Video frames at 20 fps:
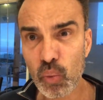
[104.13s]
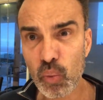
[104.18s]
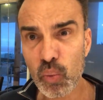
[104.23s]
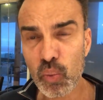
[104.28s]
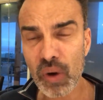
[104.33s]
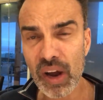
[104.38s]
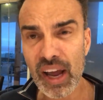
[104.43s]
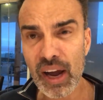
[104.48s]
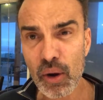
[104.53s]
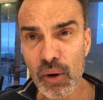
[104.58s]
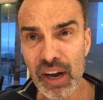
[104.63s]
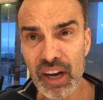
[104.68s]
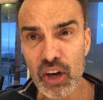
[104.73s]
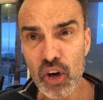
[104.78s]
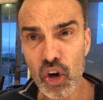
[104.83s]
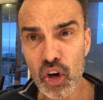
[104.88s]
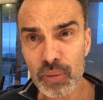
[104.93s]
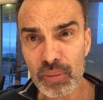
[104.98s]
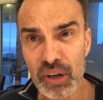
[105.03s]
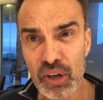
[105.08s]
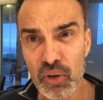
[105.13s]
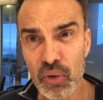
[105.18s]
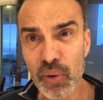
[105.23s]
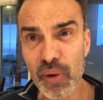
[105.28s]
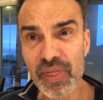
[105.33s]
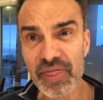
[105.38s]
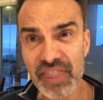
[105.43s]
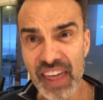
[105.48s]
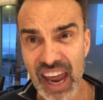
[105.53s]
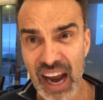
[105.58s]
Our economy grew
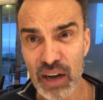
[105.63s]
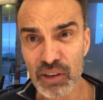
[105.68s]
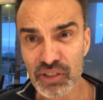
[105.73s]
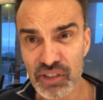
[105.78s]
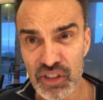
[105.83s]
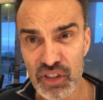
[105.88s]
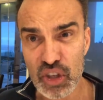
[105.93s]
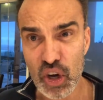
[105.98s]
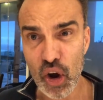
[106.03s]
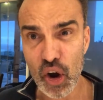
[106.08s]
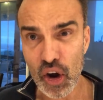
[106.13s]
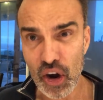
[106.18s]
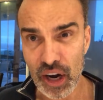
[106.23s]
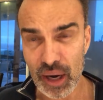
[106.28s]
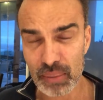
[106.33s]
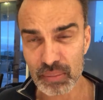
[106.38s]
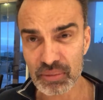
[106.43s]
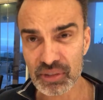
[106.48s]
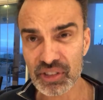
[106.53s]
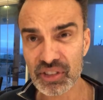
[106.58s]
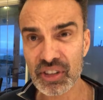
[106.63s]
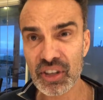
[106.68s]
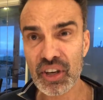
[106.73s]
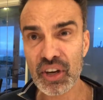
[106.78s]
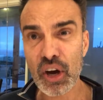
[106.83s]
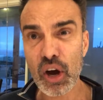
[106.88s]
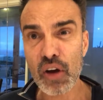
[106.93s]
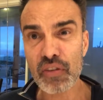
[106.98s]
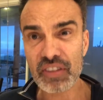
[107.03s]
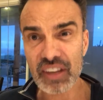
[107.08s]
1,000 times
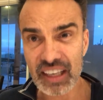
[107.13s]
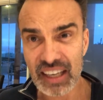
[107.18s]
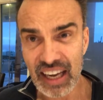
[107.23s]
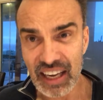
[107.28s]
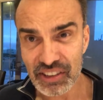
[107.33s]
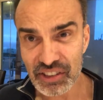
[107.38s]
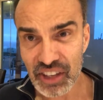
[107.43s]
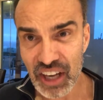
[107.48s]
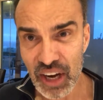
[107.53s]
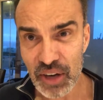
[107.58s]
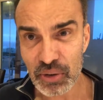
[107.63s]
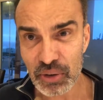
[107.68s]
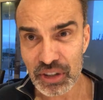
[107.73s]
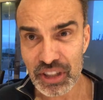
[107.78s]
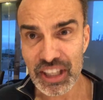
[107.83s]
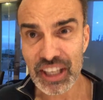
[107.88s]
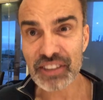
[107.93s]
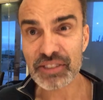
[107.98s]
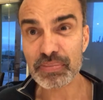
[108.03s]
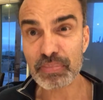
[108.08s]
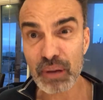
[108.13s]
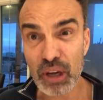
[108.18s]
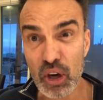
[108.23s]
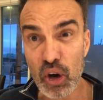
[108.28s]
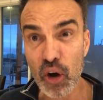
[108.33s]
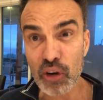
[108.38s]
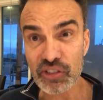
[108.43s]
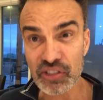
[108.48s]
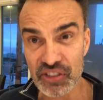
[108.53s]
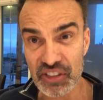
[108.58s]
over the last 100 years
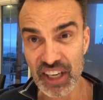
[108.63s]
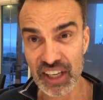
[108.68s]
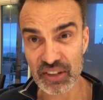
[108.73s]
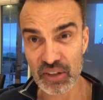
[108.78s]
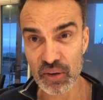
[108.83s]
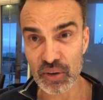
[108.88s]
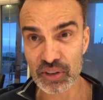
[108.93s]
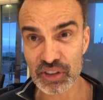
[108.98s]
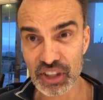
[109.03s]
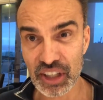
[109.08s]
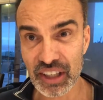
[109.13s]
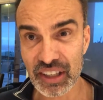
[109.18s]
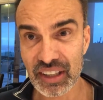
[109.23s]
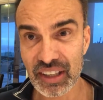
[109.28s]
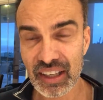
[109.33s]
because of technology.